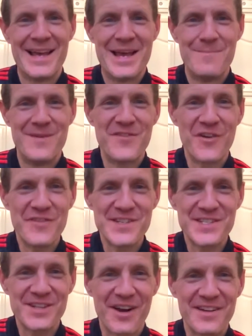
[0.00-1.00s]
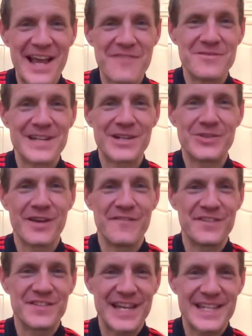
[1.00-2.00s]
Before we start, I would like to
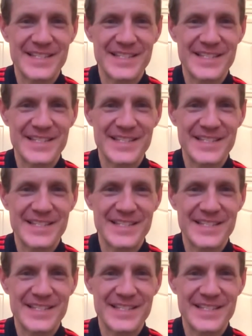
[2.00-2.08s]
emphasize